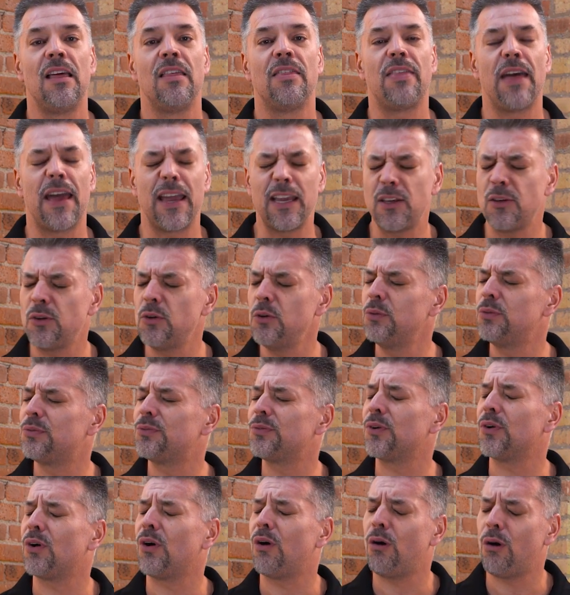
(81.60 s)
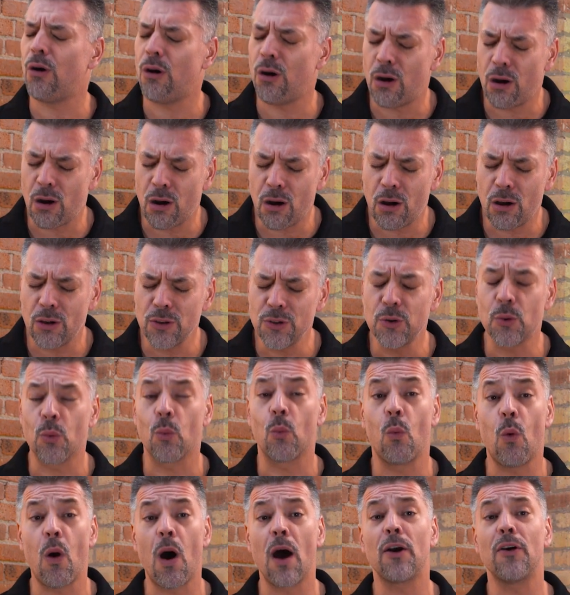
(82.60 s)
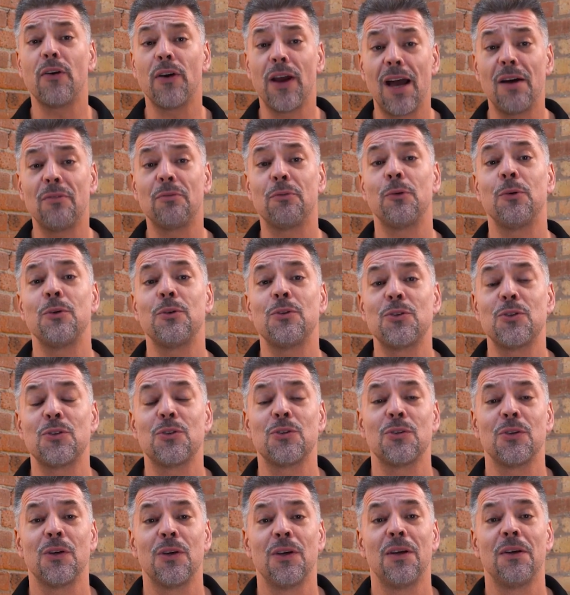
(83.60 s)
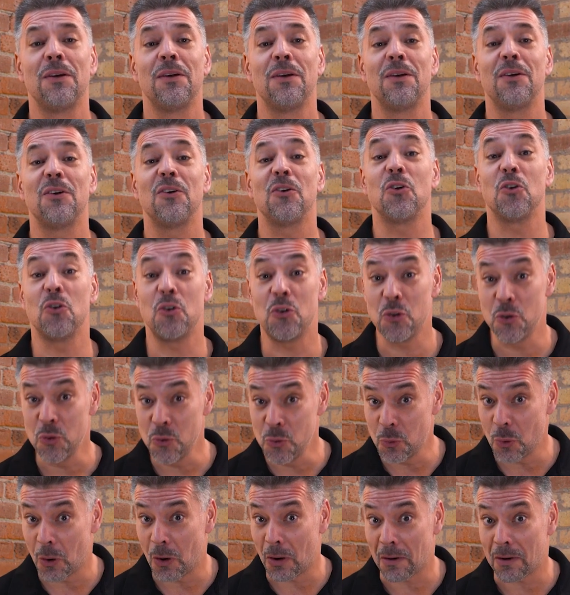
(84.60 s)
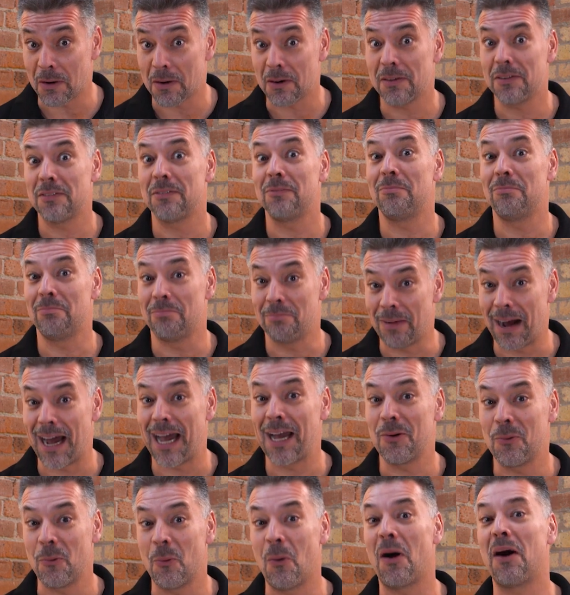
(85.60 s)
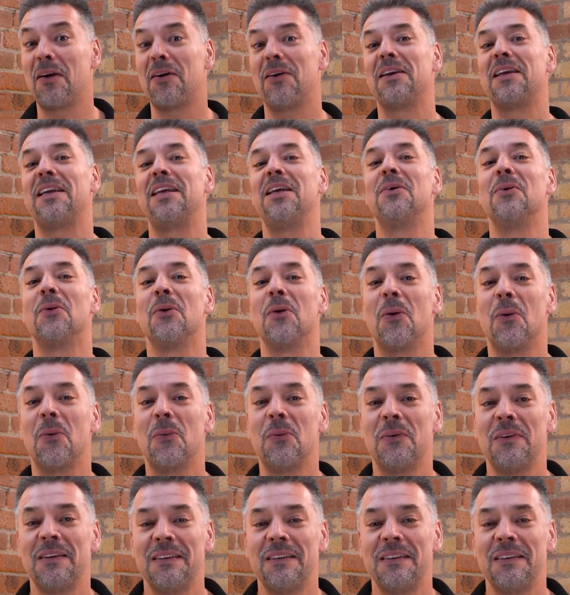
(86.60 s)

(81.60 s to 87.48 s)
Thank you for all your water efforts. You are my water hero.